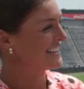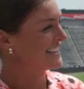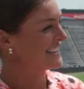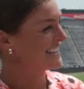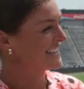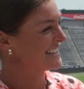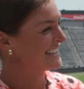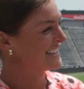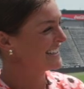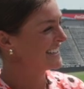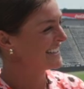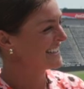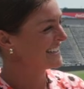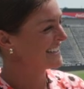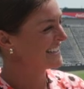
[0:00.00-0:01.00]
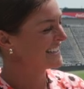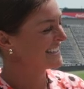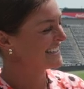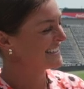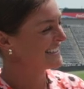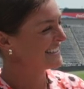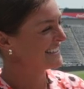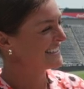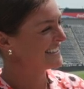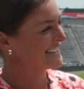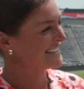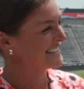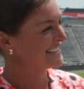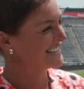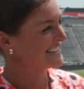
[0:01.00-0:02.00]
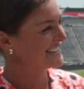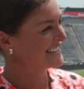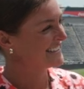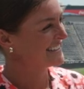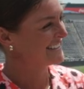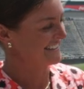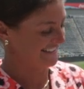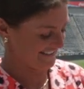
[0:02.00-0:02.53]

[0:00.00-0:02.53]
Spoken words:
The person shown says nothing.